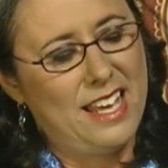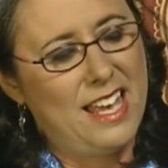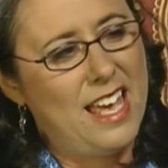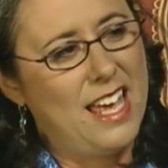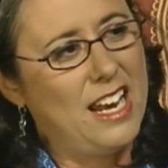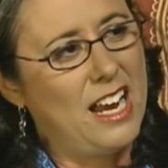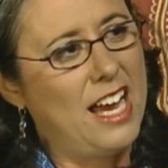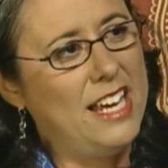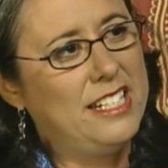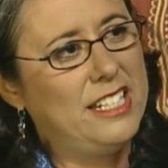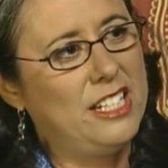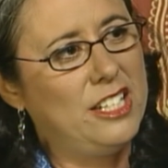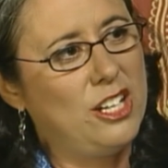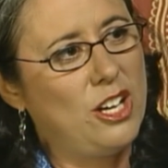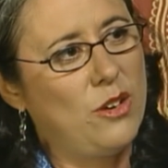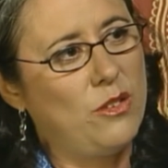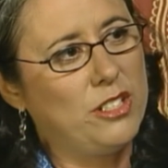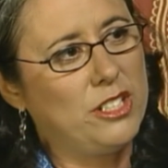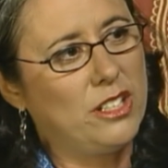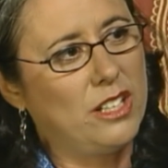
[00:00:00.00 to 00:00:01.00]
And I didn't
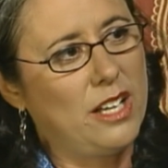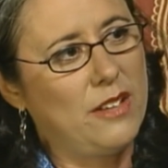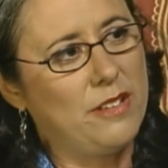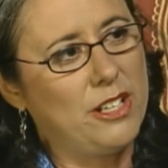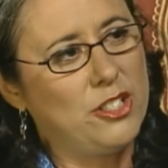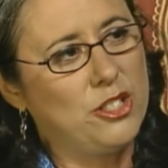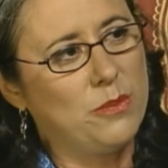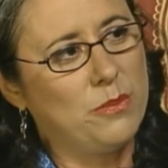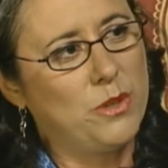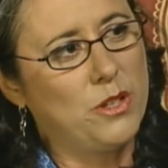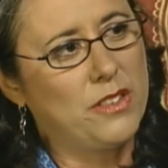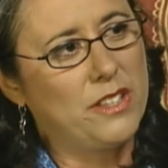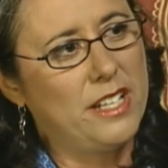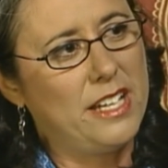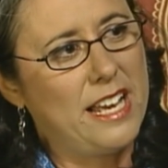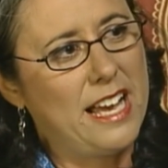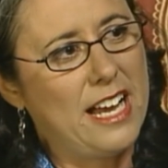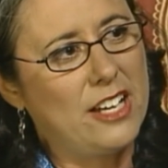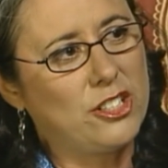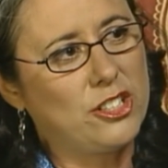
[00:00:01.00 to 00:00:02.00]
know until I read your book that
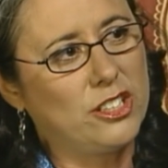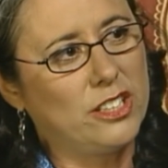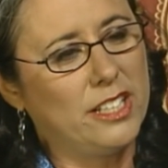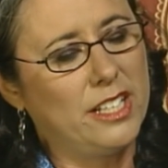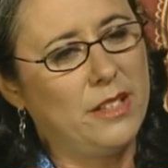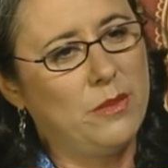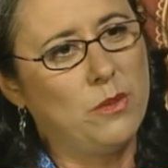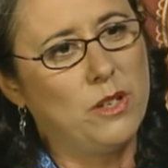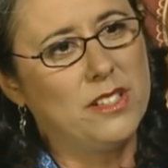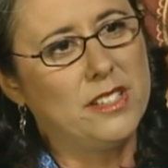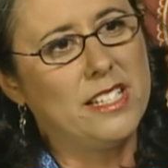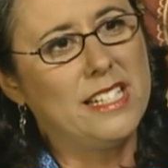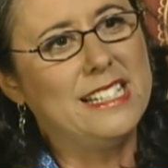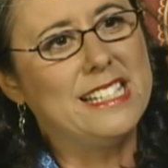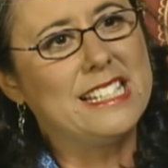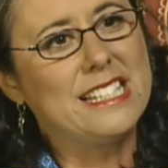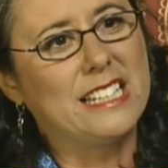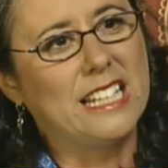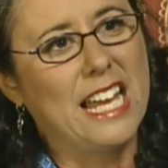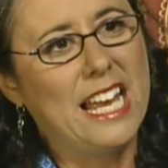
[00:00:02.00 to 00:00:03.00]
he actually was
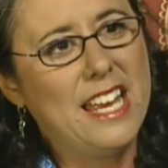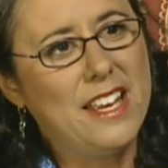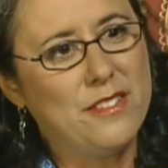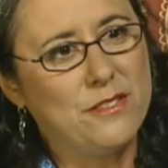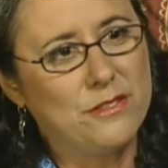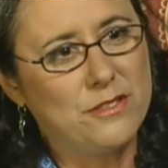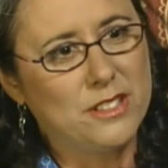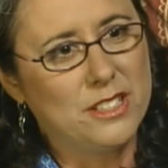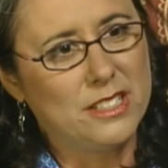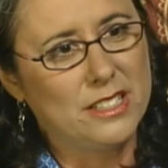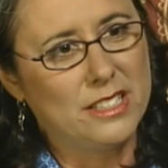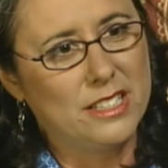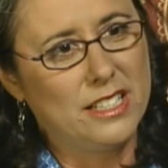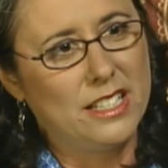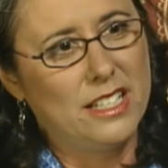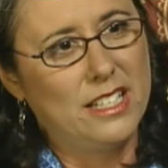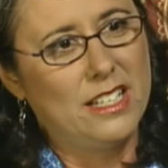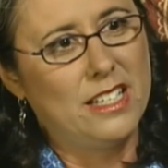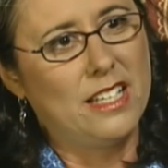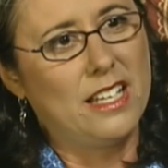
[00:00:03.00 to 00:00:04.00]
enslaved
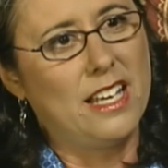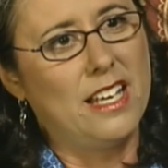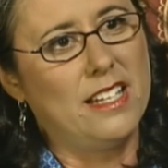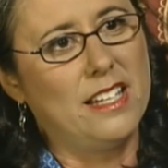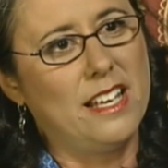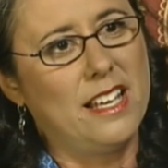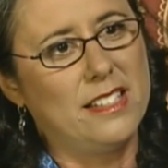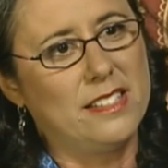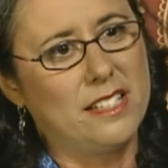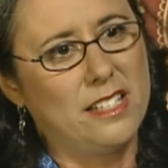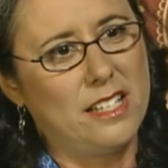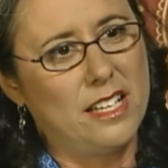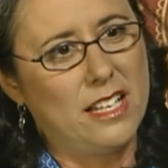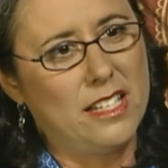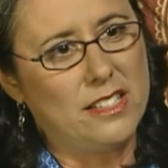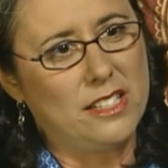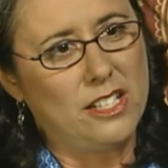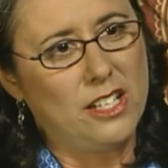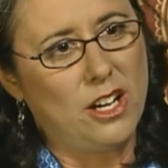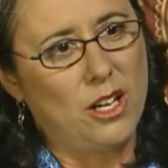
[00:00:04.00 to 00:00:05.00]
yeah. a, as, a,
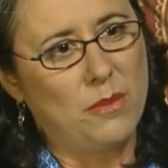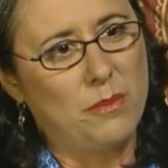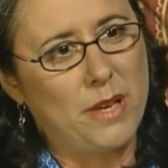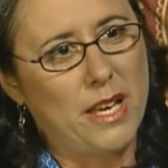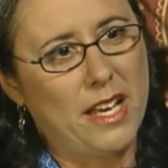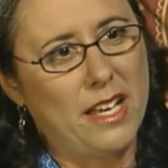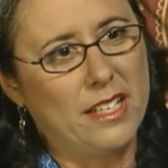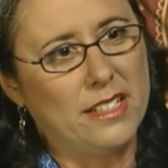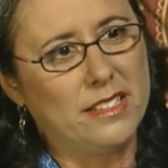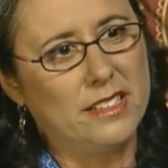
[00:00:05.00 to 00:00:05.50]
as a young man.